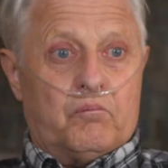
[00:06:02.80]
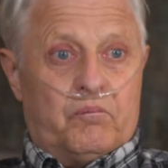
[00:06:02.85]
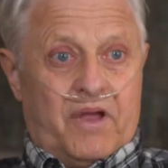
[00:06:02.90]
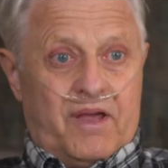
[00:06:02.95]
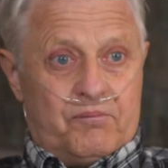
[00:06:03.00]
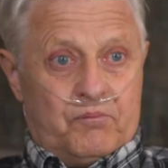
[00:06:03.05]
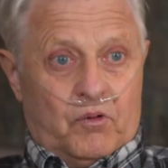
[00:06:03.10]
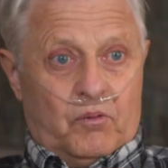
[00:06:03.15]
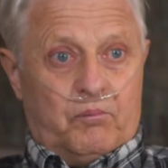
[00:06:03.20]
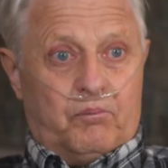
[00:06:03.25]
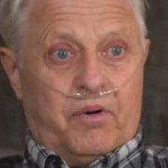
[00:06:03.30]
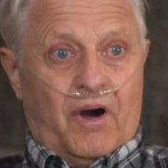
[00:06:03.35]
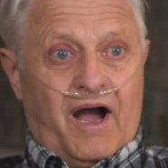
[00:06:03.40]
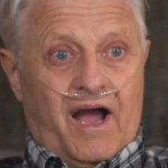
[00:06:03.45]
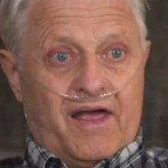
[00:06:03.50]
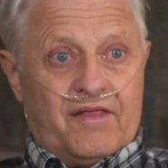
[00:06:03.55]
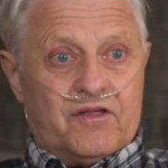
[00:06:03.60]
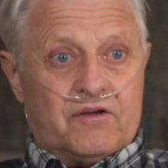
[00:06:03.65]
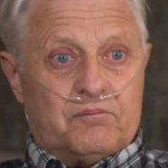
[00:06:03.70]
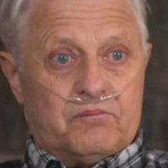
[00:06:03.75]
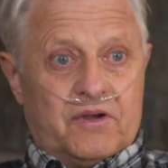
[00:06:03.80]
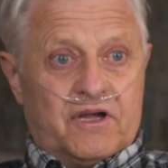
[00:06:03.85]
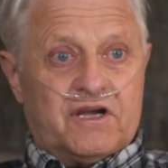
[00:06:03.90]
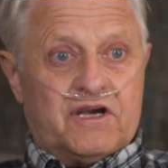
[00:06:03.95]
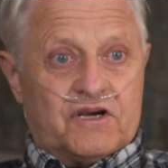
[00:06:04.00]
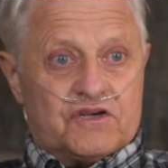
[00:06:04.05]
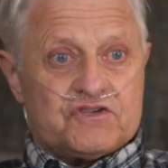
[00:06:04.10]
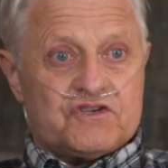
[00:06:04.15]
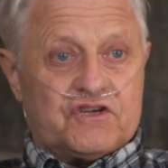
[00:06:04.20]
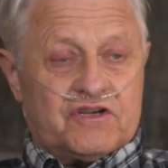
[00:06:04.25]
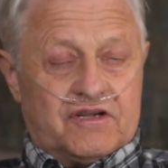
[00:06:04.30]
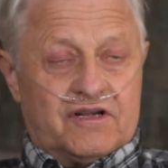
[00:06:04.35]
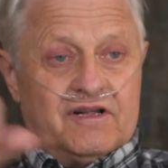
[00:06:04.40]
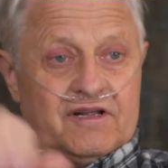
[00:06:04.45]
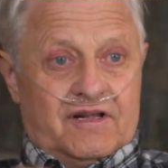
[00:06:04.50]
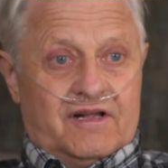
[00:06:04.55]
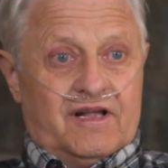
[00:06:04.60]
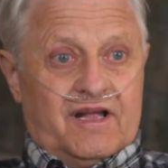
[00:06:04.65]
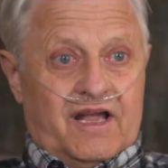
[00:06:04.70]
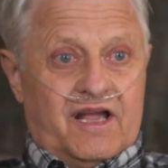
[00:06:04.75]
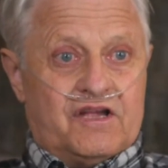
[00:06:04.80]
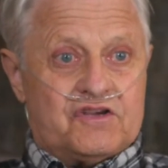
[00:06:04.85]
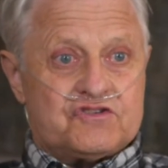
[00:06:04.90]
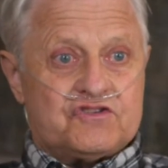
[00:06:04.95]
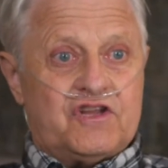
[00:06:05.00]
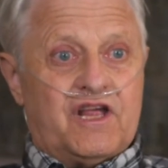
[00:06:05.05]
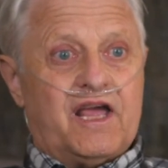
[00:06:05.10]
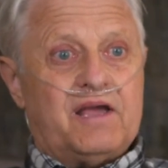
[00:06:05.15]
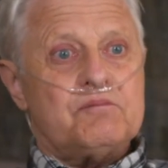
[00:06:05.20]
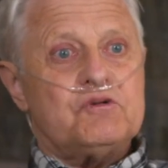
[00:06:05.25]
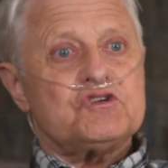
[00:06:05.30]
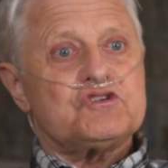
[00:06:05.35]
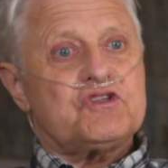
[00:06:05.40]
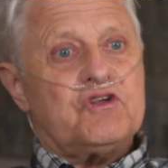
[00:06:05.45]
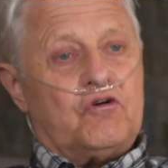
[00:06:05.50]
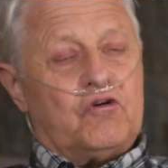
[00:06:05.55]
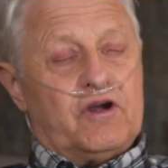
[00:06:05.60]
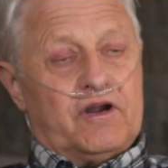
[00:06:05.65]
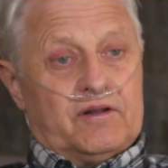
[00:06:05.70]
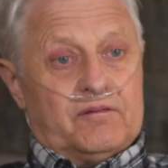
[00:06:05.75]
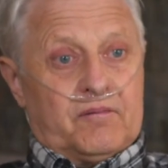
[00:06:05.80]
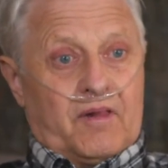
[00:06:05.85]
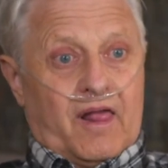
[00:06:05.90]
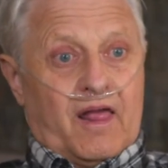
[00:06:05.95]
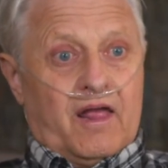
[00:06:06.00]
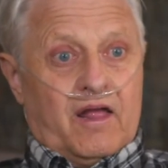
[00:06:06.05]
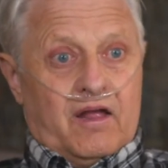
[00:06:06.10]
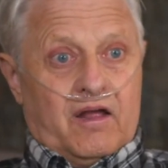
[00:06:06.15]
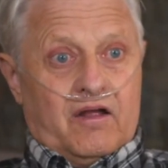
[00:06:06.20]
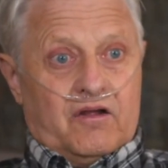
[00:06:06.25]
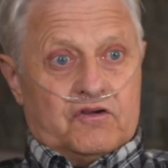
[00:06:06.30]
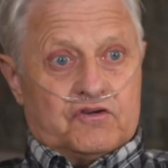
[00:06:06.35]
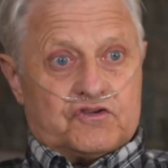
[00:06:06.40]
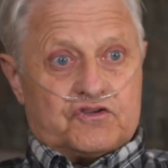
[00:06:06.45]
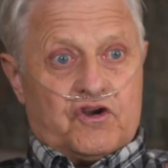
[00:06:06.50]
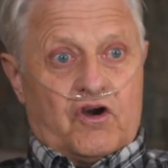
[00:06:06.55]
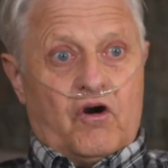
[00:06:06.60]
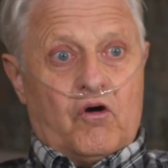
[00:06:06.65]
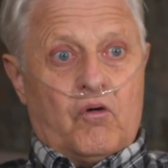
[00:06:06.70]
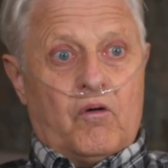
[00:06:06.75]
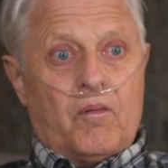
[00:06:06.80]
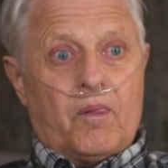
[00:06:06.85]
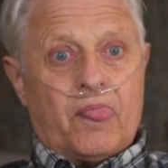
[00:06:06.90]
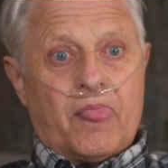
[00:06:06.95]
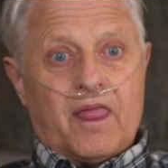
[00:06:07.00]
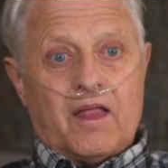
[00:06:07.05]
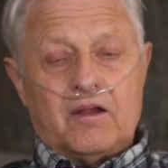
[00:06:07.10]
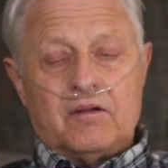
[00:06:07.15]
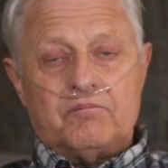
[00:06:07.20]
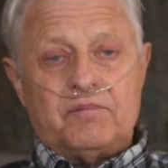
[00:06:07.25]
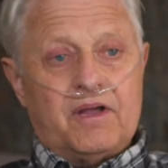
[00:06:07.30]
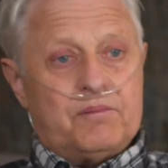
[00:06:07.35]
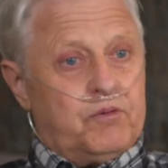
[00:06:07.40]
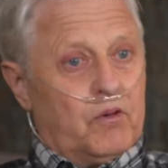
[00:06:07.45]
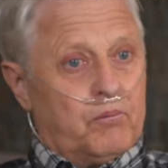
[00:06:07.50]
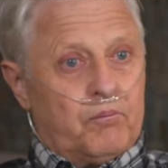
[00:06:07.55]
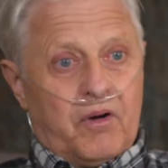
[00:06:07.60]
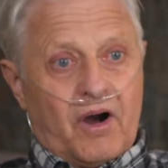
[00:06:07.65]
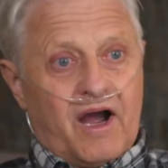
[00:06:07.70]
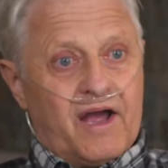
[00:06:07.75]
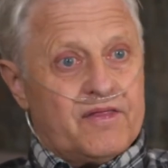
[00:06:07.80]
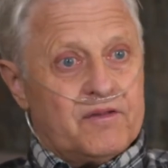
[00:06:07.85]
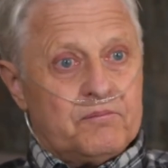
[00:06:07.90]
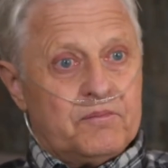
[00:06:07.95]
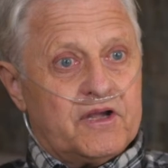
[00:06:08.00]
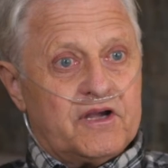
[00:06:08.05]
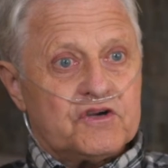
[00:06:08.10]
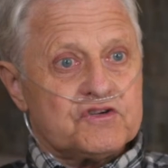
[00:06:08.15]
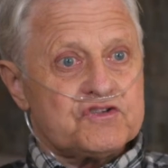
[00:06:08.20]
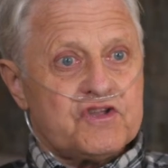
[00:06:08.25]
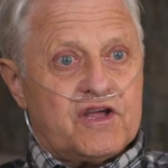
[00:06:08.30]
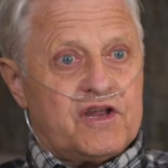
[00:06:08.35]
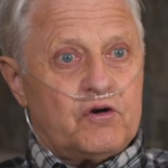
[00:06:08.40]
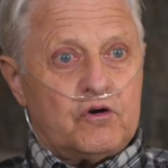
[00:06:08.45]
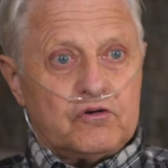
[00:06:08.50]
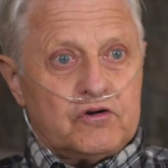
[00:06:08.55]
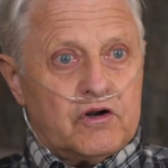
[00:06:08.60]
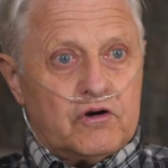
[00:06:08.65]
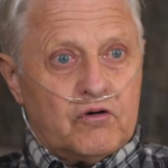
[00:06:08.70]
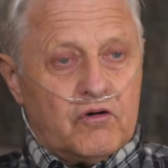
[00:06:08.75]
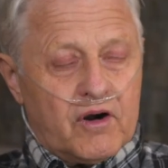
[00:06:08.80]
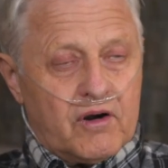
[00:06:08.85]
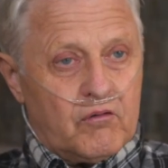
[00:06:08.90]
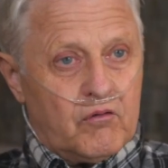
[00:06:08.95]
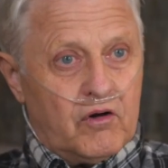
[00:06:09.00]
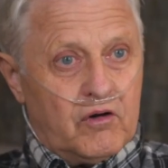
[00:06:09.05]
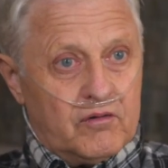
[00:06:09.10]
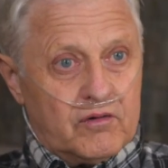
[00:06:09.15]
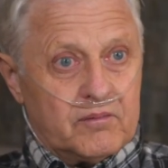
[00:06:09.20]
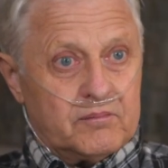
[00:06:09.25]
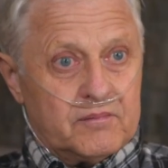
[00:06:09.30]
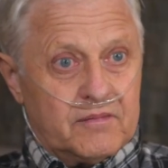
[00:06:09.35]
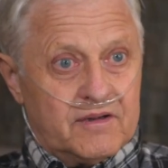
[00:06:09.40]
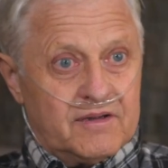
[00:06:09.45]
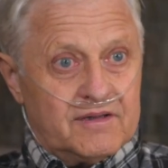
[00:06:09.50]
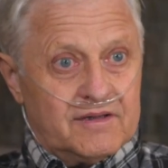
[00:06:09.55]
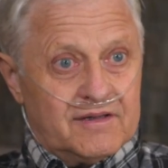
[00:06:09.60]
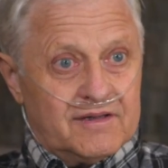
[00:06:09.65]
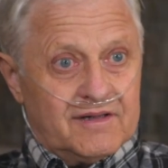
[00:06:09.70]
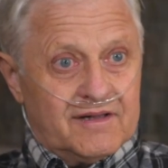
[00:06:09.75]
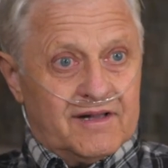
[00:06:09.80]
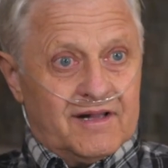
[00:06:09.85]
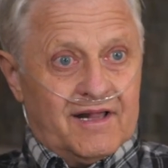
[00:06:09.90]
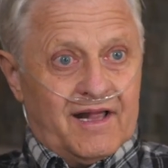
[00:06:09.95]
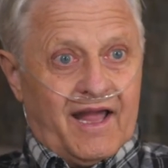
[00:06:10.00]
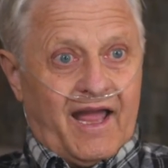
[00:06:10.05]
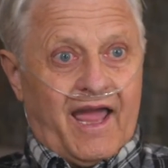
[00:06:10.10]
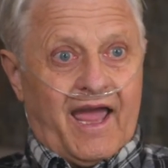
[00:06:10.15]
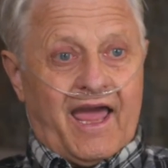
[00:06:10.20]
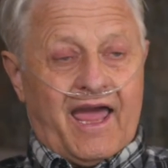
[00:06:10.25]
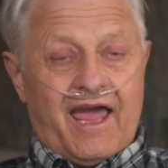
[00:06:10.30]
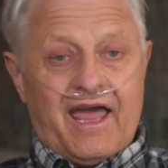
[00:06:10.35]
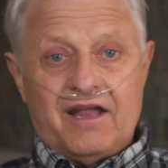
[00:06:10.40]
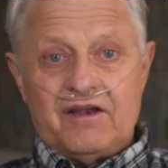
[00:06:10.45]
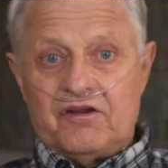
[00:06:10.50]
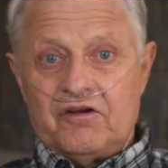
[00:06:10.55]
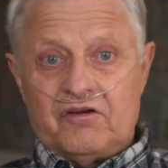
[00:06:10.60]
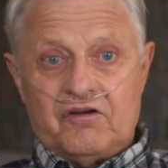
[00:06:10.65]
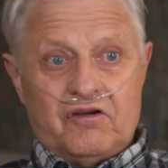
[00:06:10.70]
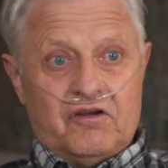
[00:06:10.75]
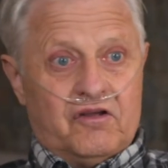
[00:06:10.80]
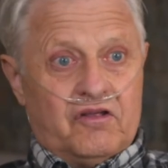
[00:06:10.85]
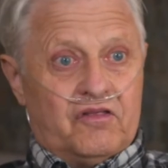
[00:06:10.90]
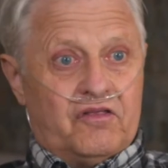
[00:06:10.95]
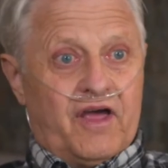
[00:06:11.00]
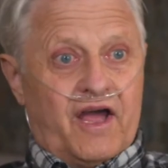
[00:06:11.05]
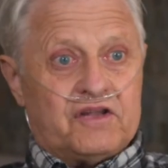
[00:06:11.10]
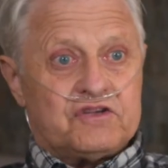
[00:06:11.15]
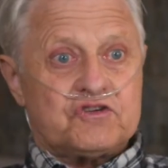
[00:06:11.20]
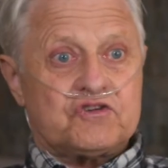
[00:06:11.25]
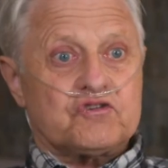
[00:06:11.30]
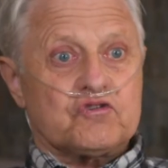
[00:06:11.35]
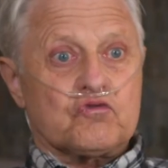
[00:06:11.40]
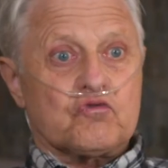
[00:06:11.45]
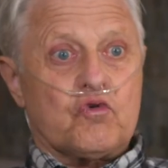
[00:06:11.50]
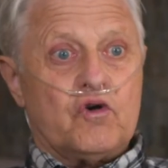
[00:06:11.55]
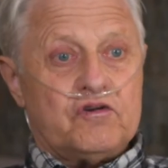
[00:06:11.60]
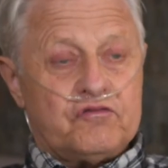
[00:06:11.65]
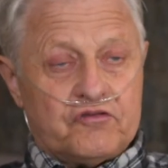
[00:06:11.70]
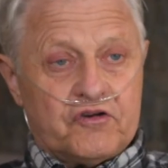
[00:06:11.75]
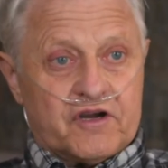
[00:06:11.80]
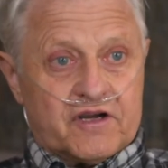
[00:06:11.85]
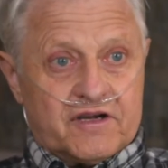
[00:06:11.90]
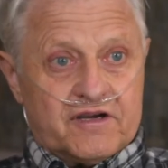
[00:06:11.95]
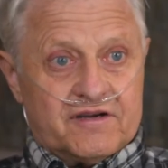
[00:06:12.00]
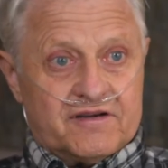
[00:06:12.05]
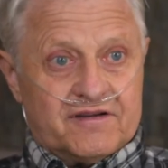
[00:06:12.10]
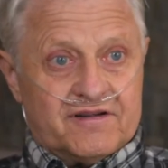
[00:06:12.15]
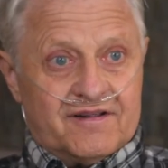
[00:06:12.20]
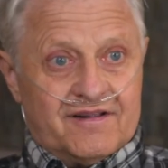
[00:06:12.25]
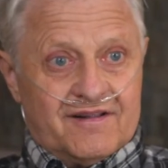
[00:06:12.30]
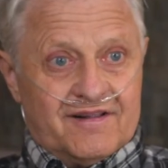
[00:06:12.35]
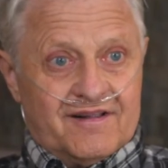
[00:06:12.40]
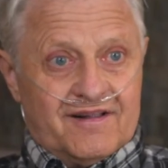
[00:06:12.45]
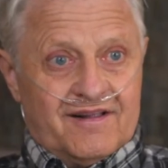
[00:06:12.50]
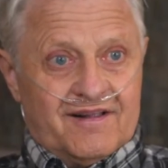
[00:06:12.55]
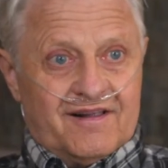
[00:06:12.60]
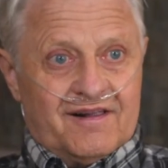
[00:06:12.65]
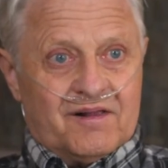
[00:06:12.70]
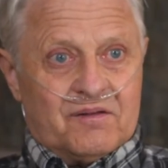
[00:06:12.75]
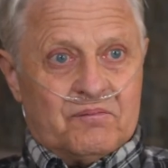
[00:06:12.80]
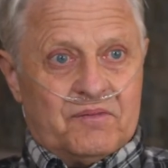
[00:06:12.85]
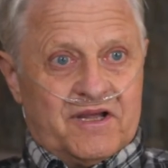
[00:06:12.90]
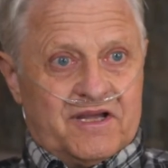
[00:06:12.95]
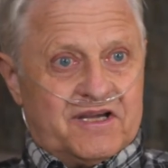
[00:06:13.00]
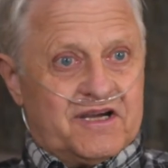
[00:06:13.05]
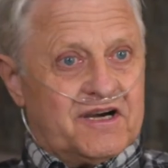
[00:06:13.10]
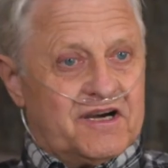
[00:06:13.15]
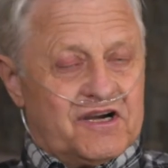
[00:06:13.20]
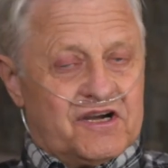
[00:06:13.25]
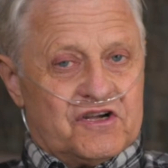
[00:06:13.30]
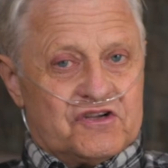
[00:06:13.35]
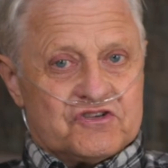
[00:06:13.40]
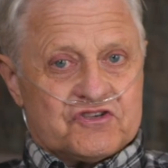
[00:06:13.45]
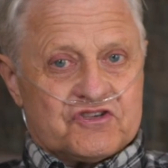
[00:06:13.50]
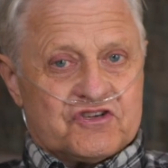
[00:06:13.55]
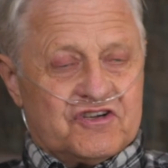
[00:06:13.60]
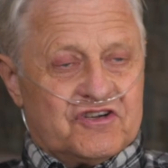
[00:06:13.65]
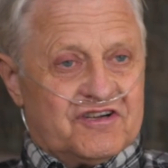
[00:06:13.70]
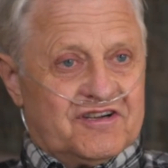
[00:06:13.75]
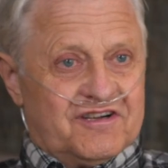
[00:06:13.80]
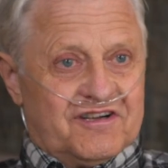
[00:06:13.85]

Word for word: people buy them because his name is on them. So people buy them because they don't know I wrote them. And that's terrific because